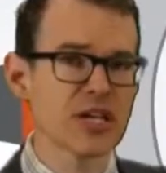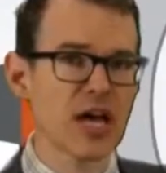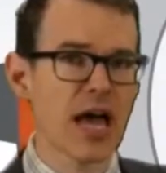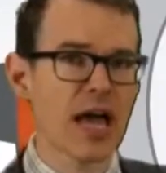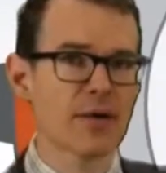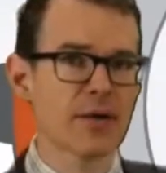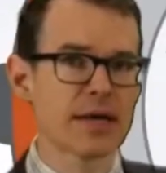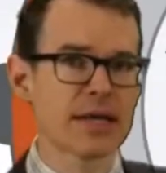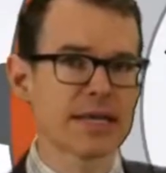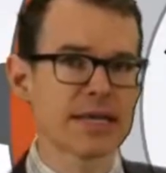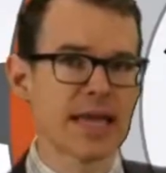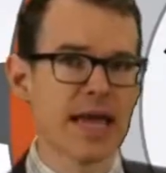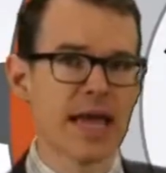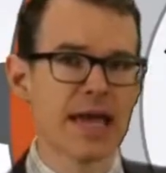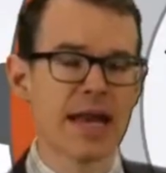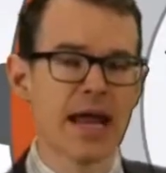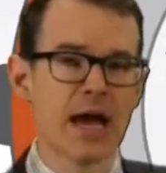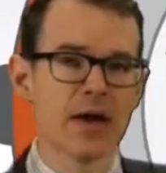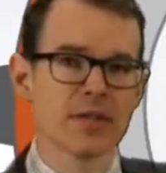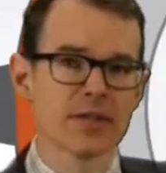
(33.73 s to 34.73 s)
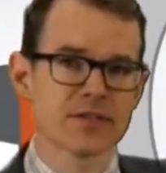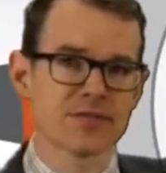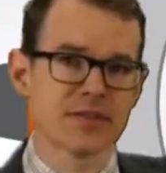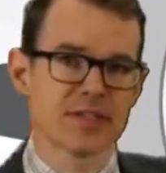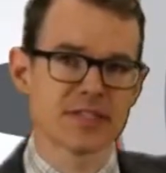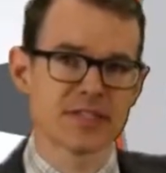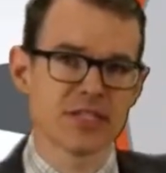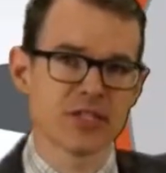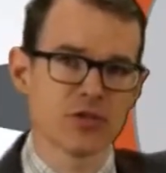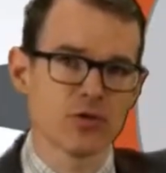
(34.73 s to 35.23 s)
highlight again how this
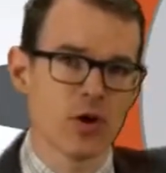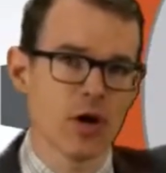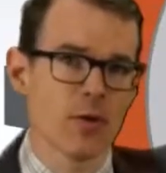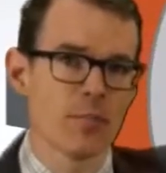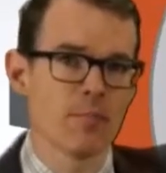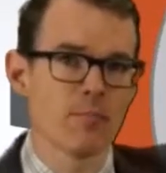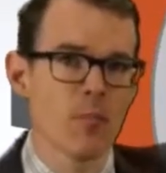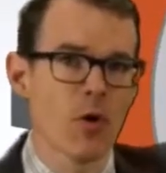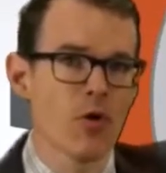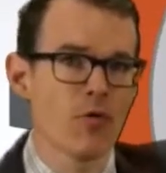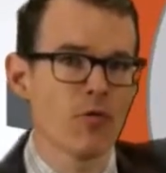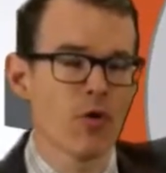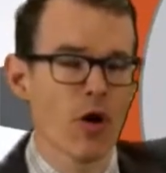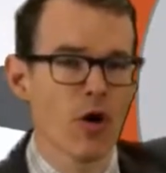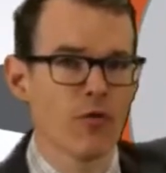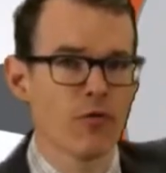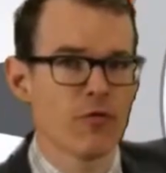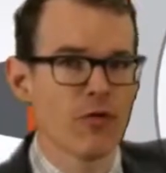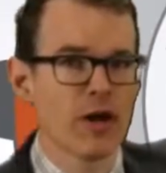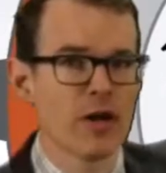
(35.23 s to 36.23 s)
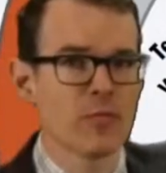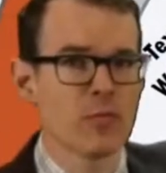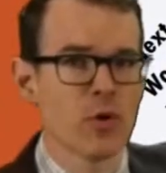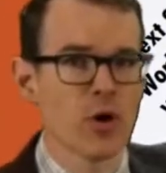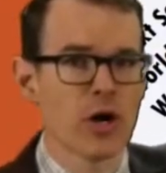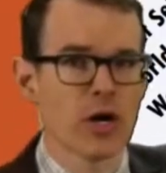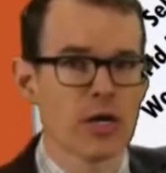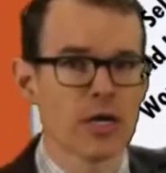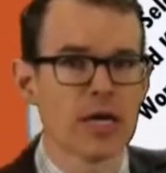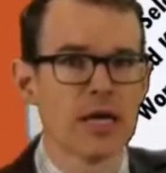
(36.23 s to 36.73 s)
fits into our overall
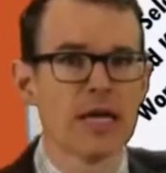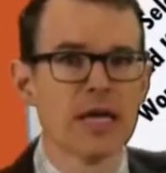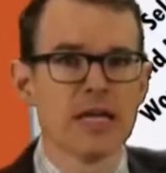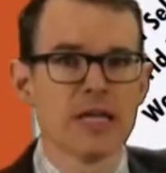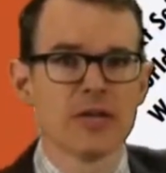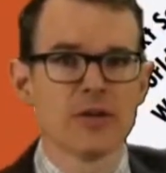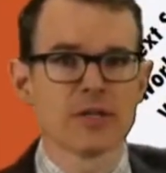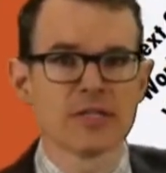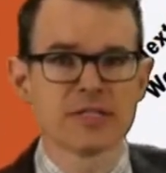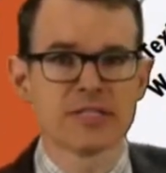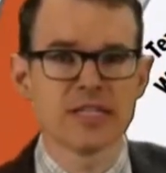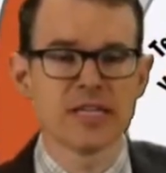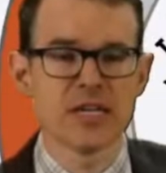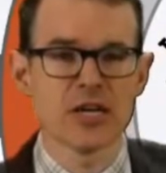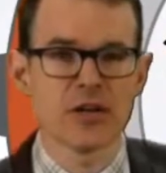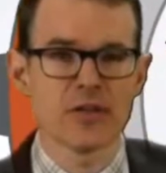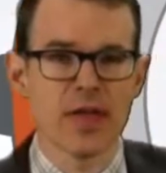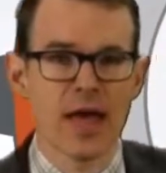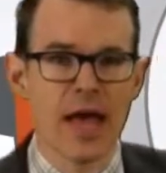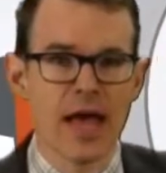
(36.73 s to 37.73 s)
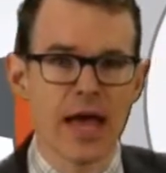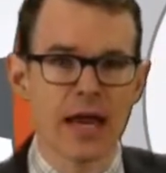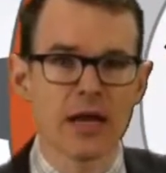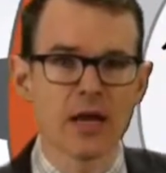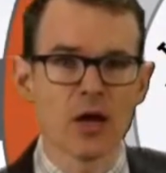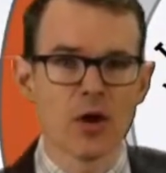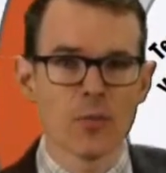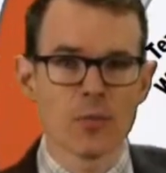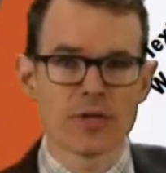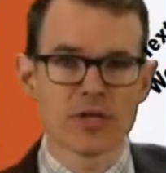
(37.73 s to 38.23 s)
framework, you can see here that
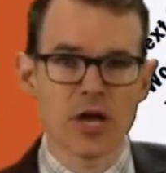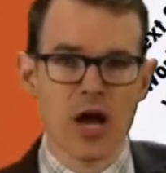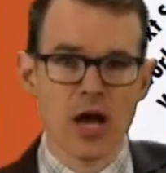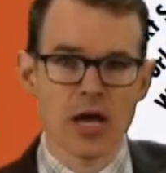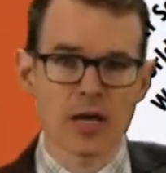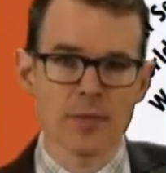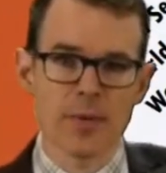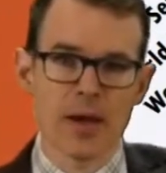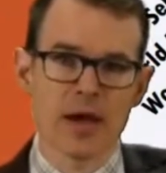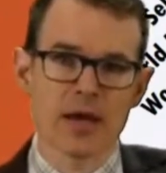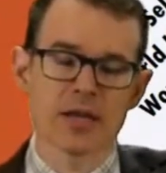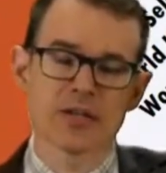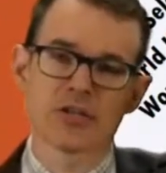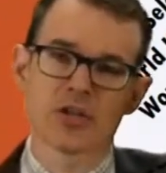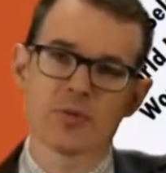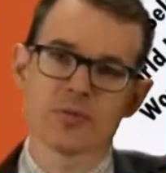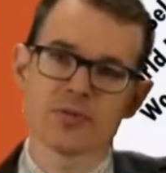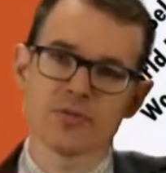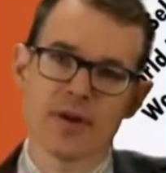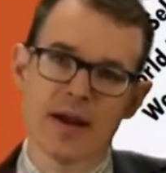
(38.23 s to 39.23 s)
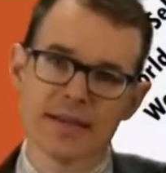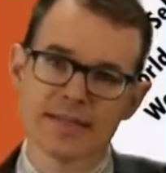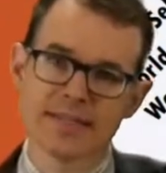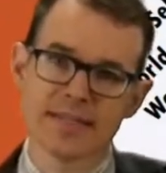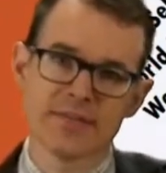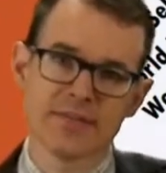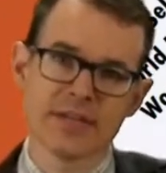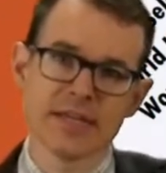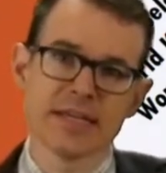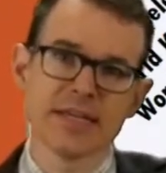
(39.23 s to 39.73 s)
we talk about, in terms of our
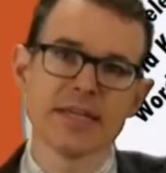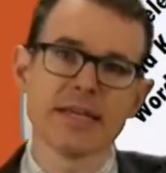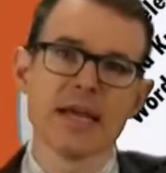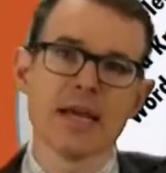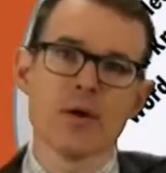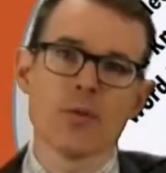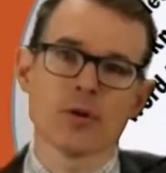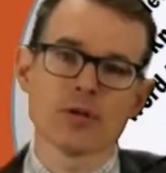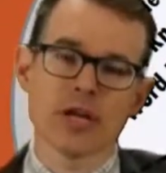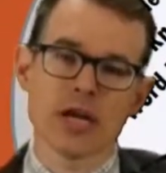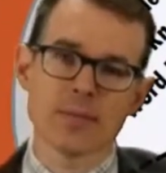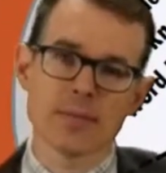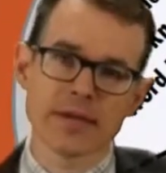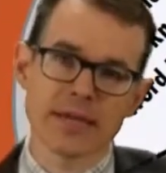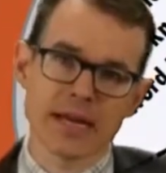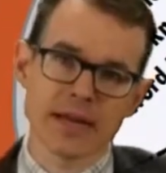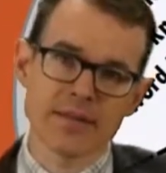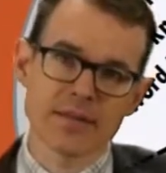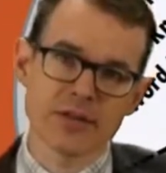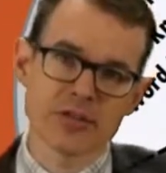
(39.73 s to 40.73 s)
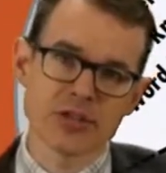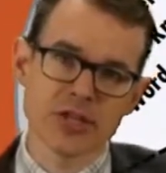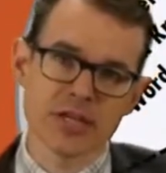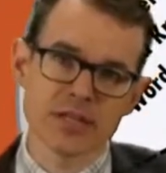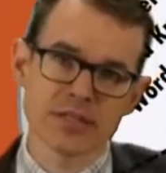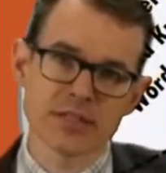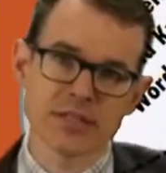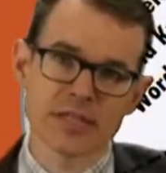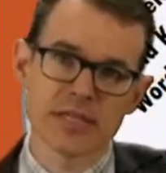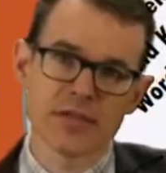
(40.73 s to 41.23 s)
activity, we're talking about getting the
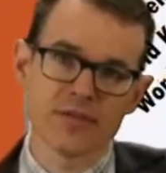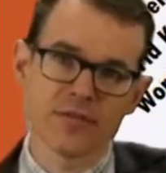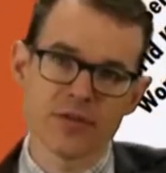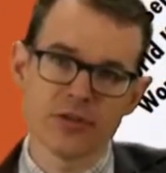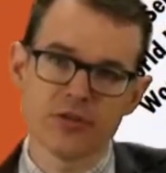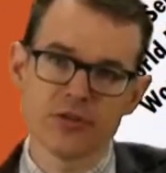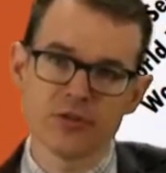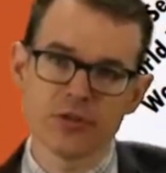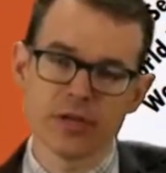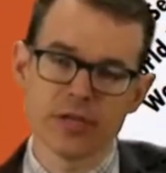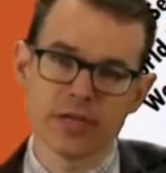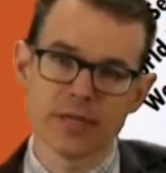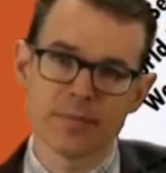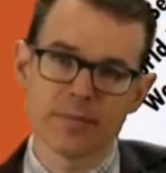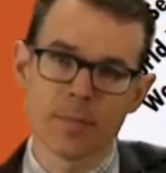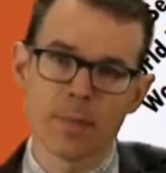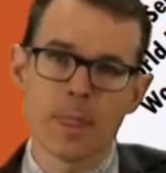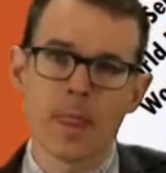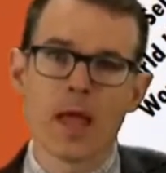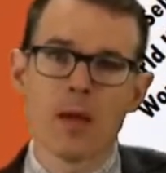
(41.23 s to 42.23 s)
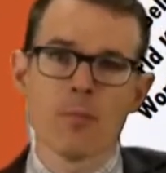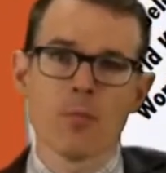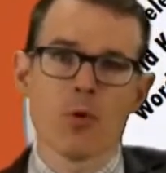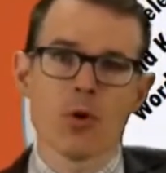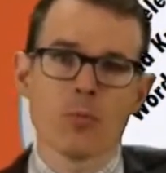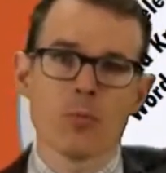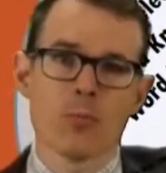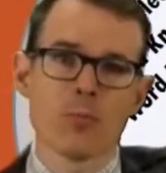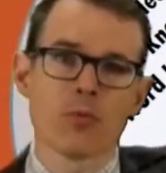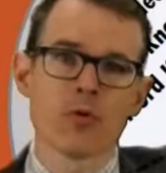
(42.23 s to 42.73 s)
gist individually.
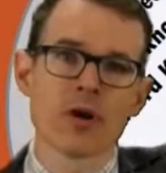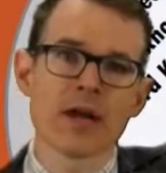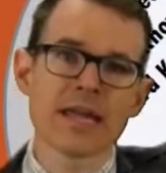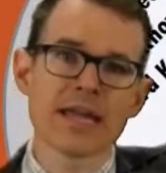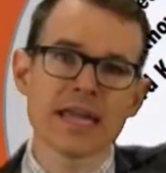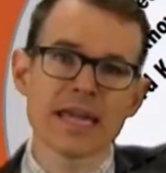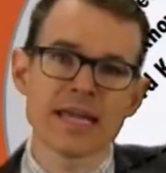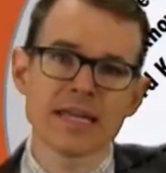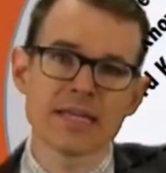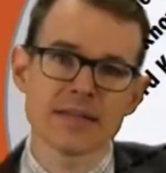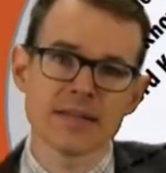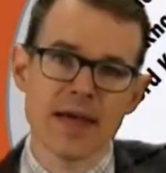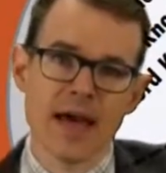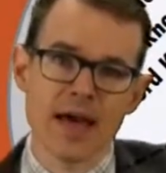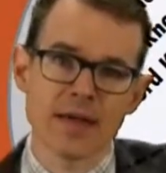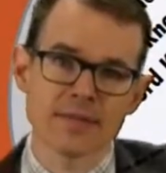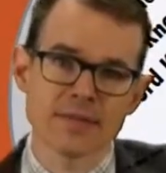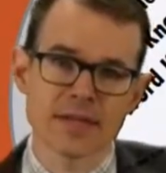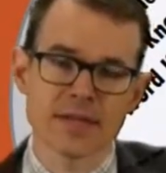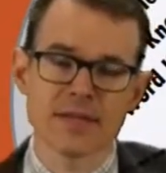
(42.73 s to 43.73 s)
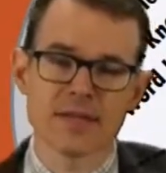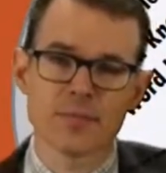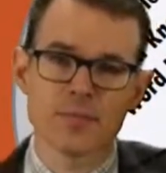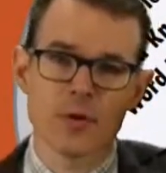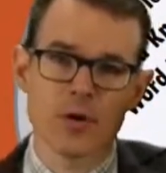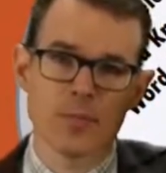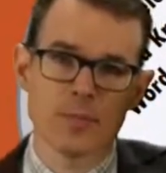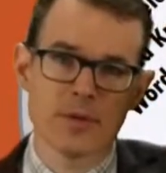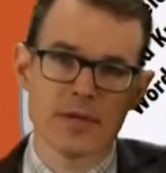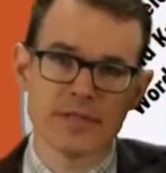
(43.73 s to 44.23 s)
We're linking into that, setting the
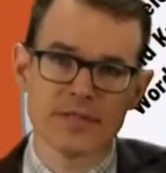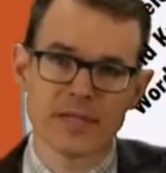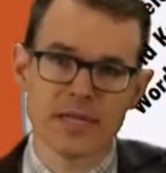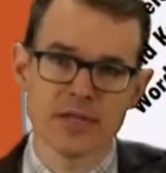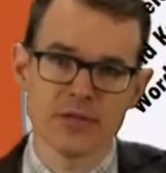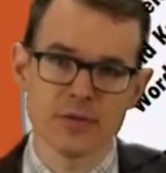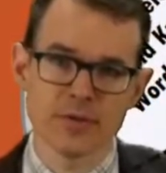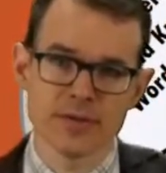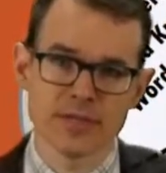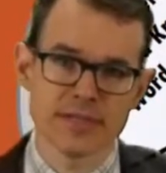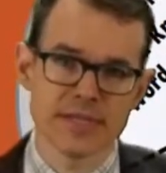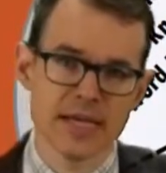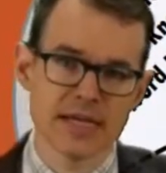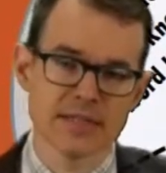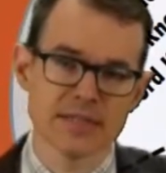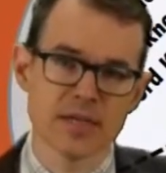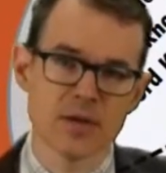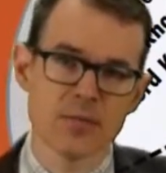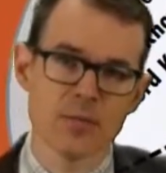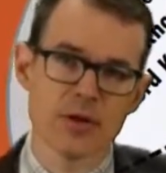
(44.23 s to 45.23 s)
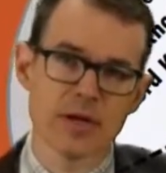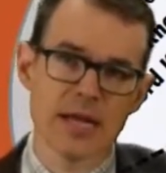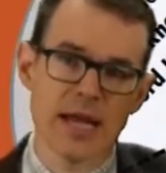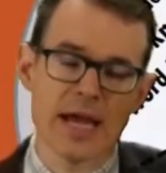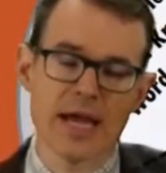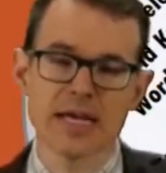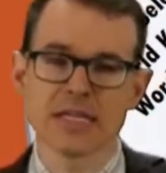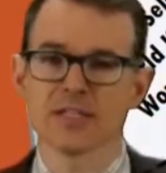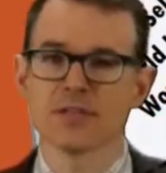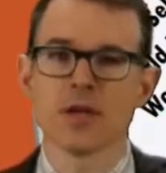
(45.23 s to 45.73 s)
purpose, and doing the text summary
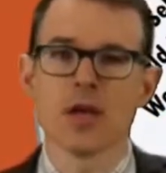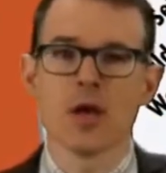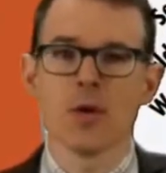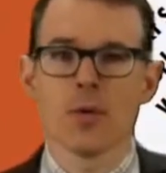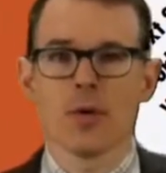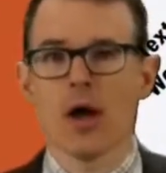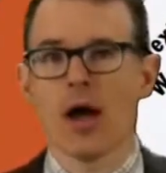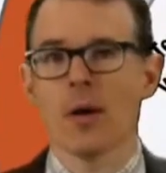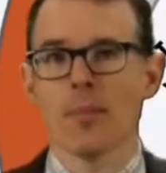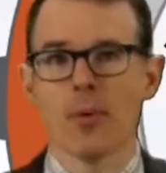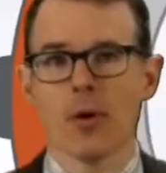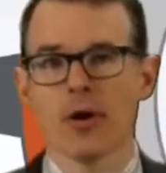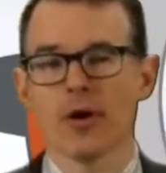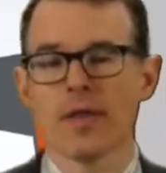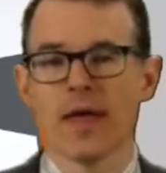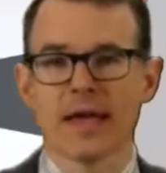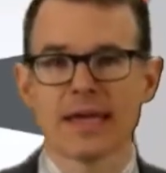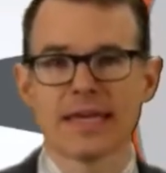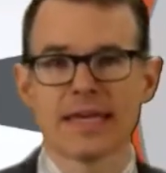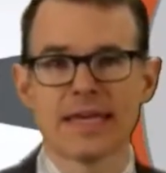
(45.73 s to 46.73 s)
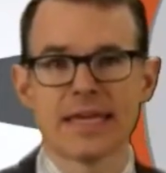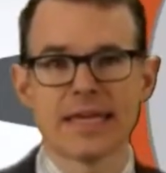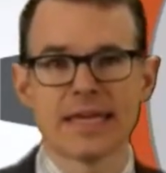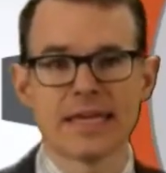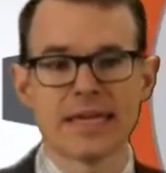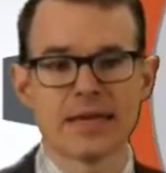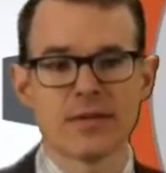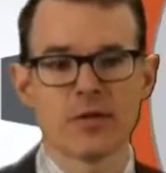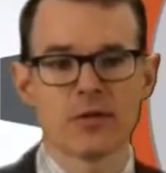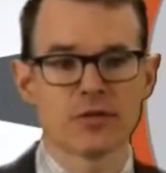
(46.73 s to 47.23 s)
as part of
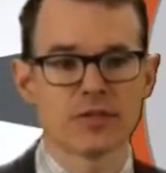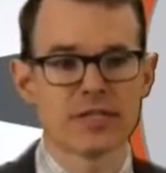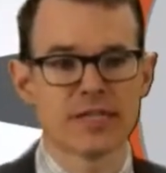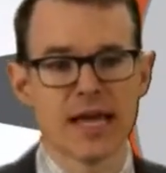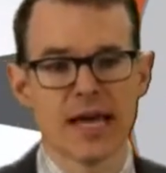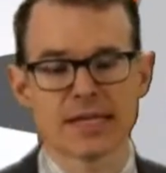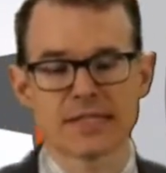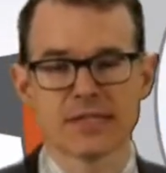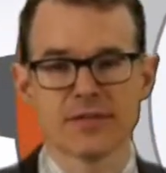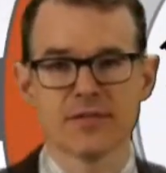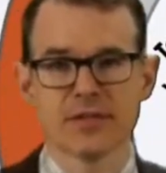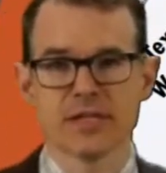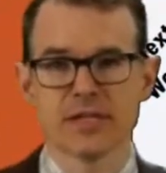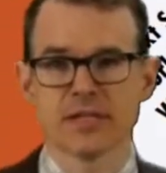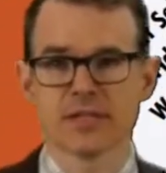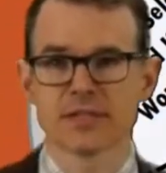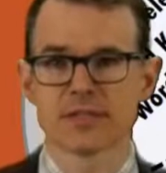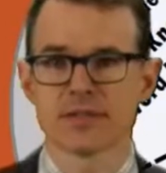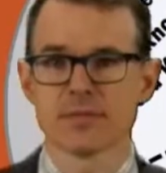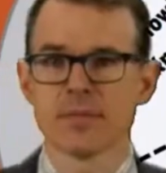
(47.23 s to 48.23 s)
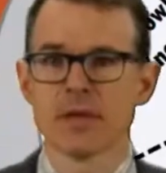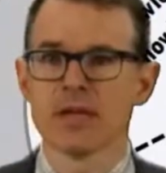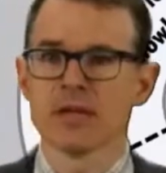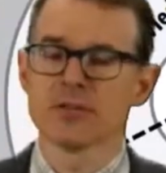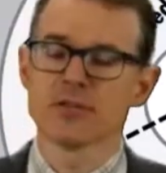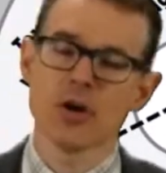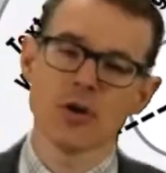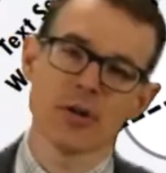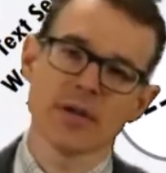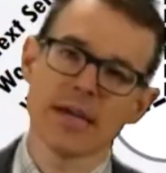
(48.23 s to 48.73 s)
those key activities.
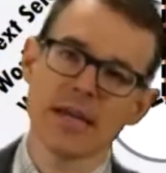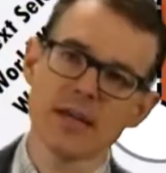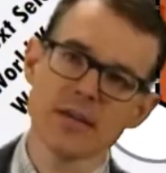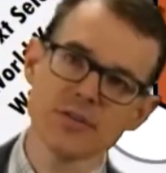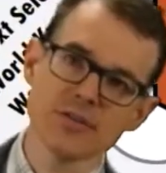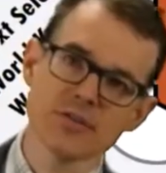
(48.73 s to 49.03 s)
So to get us